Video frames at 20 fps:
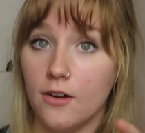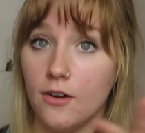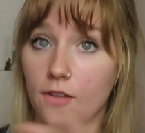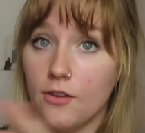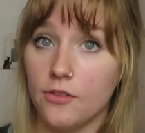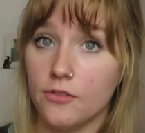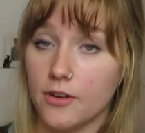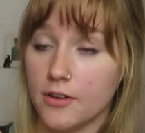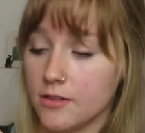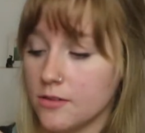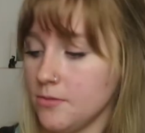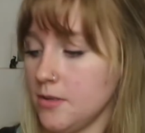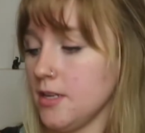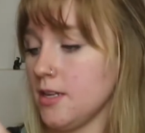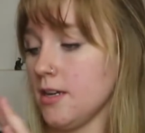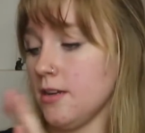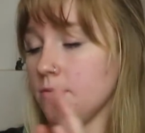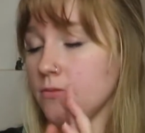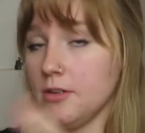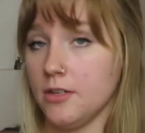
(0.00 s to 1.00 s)
all throughout the
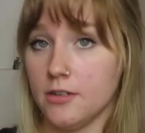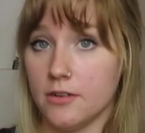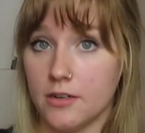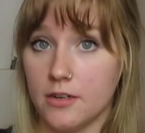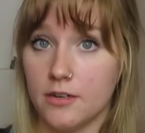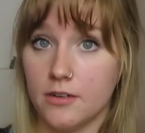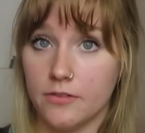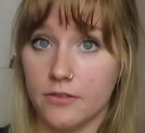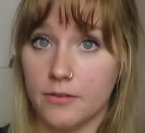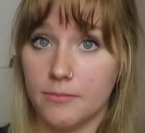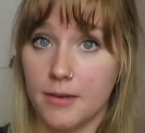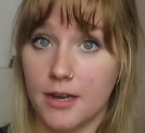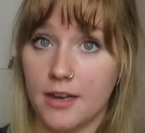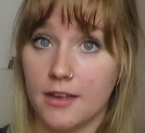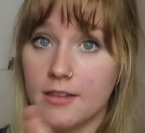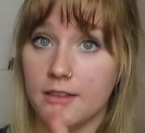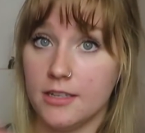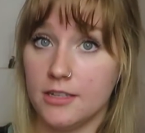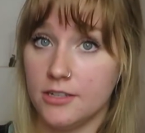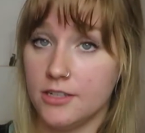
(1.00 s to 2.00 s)
week and what you're gonna do in
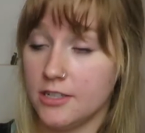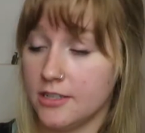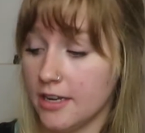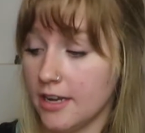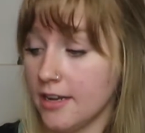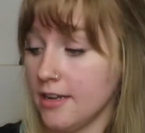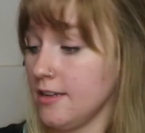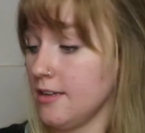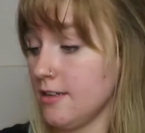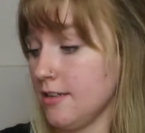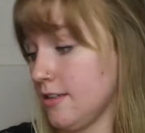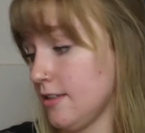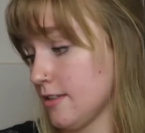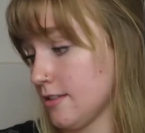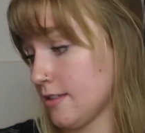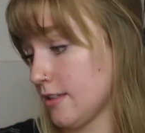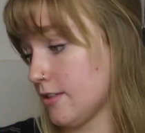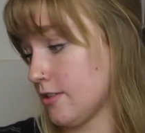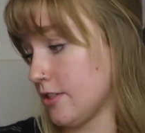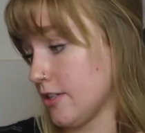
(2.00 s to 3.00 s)
math each day and
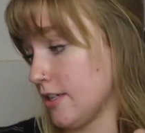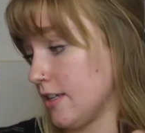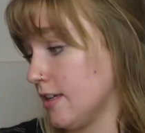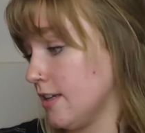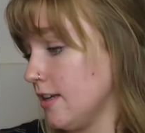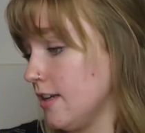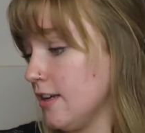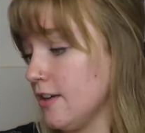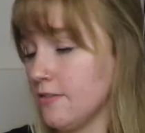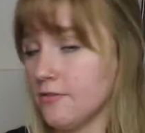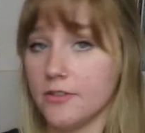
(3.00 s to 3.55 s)
etc.